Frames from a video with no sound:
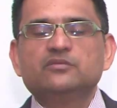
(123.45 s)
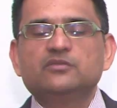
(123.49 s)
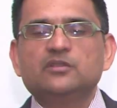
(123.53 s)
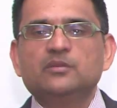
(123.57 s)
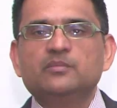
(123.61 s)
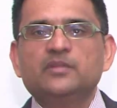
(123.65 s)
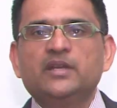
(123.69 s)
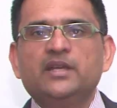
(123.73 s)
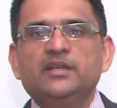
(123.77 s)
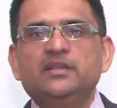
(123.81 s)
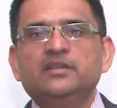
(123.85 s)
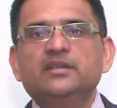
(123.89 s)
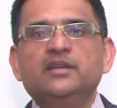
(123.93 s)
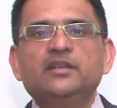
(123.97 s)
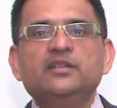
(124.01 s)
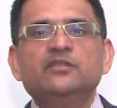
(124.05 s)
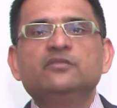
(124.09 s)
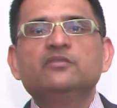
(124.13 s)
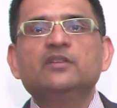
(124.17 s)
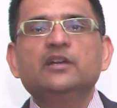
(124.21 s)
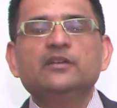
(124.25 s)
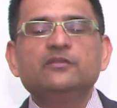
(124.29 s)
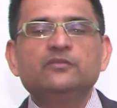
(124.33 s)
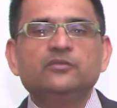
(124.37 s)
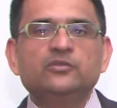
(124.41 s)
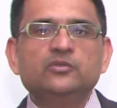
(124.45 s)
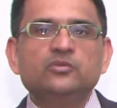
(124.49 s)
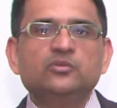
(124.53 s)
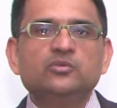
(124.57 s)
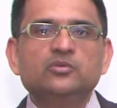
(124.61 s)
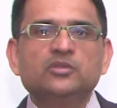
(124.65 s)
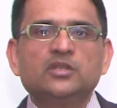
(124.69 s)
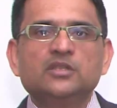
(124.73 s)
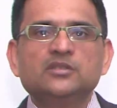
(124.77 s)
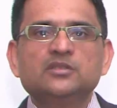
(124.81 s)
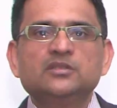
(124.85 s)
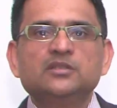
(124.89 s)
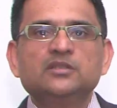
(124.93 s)
from 1995 to
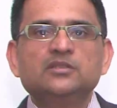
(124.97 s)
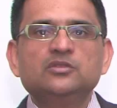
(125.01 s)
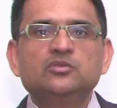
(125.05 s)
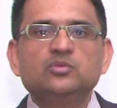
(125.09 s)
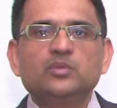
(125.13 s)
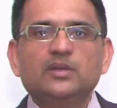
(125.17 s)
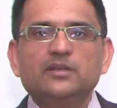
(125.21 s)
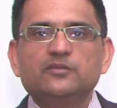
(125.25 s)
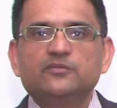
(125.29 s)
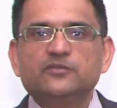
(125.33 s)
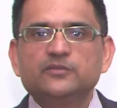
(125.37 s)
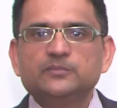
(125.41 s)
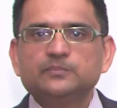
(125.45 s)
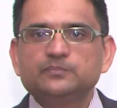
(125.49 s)
2012.